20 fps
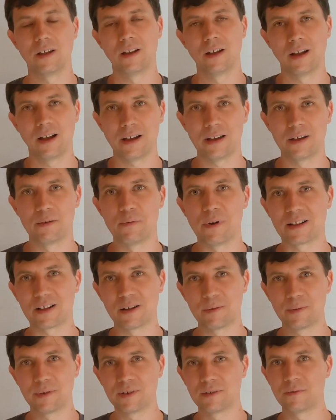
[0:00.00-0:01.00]
Hi,
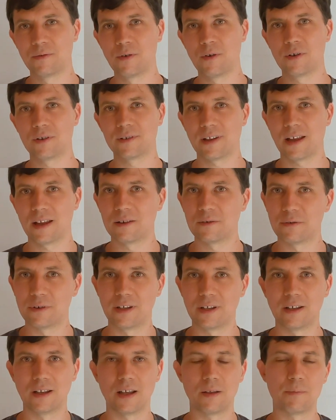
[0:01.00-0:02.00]
welcome to the first
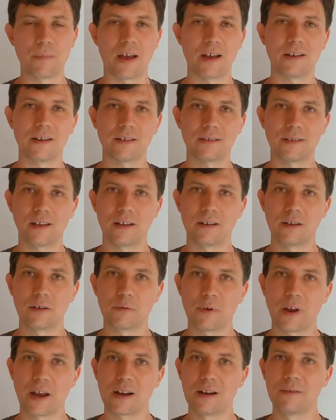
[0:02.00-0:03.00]
entry in my Understanding
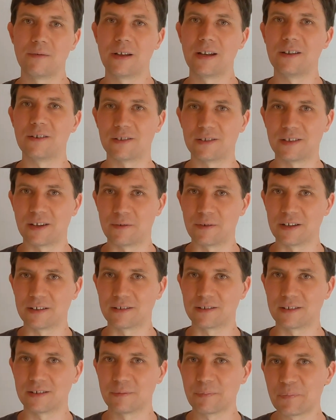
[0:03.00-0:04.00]
Gradle video
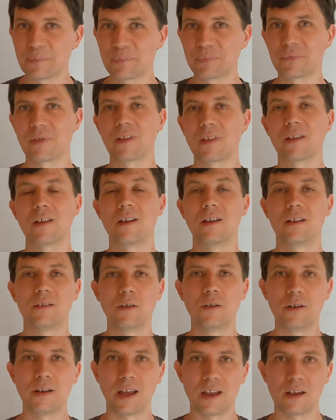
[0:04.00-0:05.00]
series.
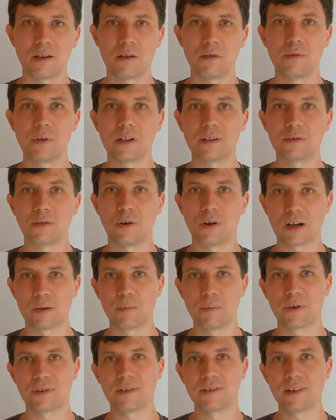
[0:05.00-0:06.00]
Today we'll talk
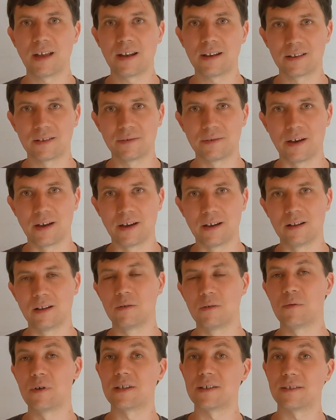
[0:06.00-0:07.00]
about the settings file,
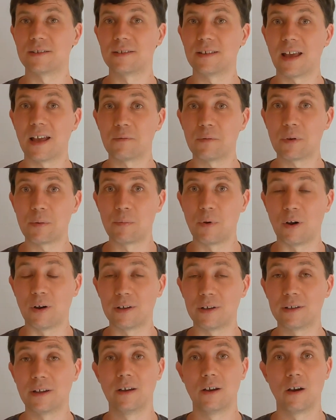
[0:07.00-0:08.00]
which is the entry
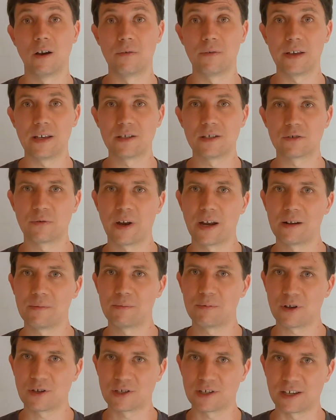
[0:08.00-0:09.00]
point of each Gradle
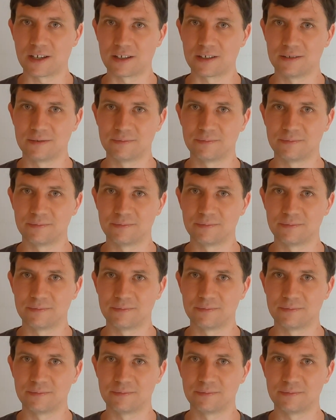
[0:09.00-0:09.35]
project.